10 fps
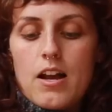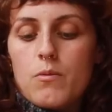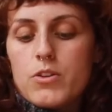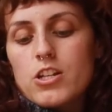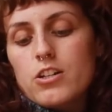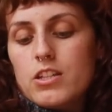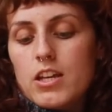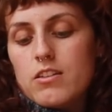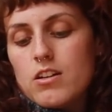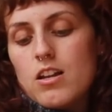I wish I got the
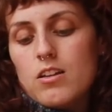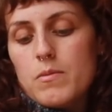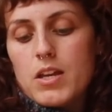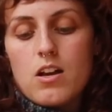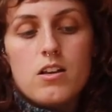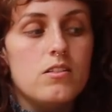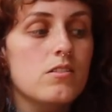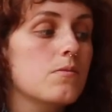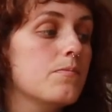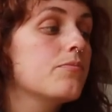other color
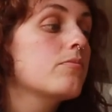because